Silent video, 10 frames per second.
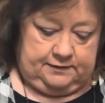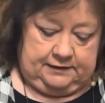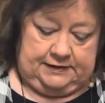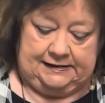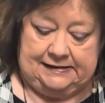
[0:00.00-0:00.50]

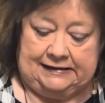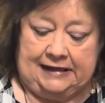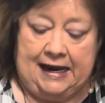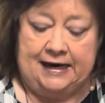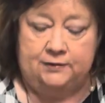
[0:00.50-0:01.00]
This is
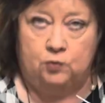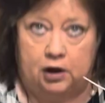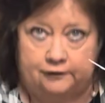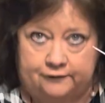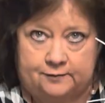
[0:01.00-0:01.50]
line
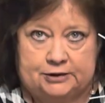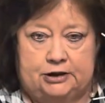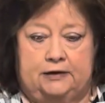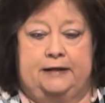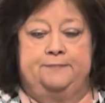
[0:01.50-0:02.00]
work from
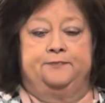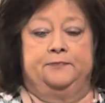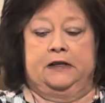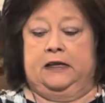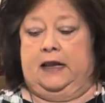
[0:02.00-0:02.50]
Tula,
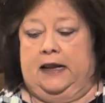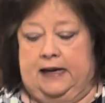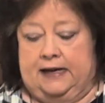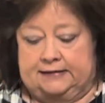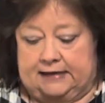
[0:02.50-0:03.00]

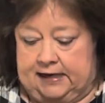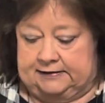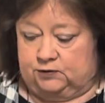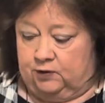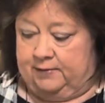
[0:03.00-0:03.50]
and
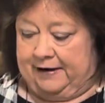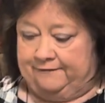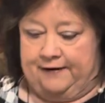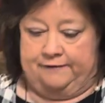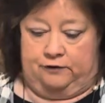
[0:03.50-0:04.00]
it's one of my
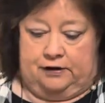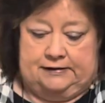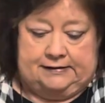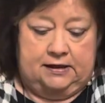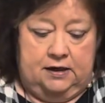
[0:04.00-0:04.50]

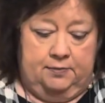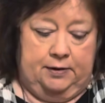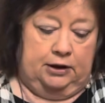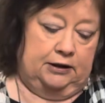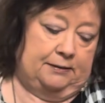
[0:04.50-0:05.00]
favorites.
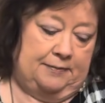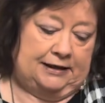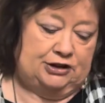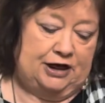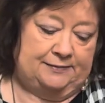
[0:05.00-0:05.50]
But look at my
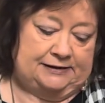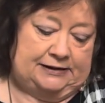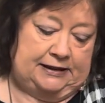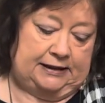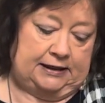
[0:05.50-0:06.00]

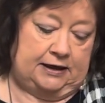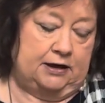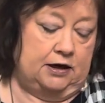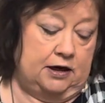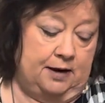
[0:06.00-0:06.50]
chapstick.
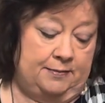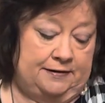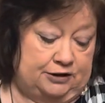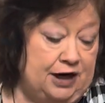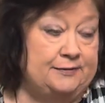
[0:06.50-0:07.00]
I mean,
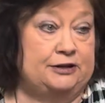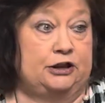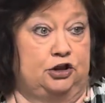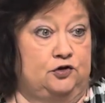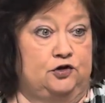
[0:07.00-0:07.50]
the
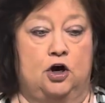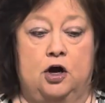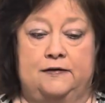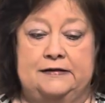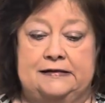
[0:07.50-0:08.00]
chapstick you saw,
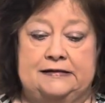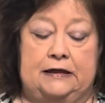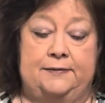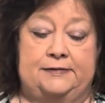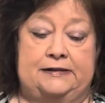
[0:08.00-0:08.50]
this is the
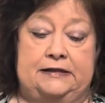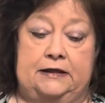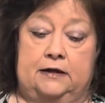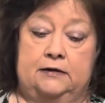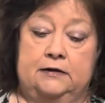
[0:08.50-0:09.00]
lipstick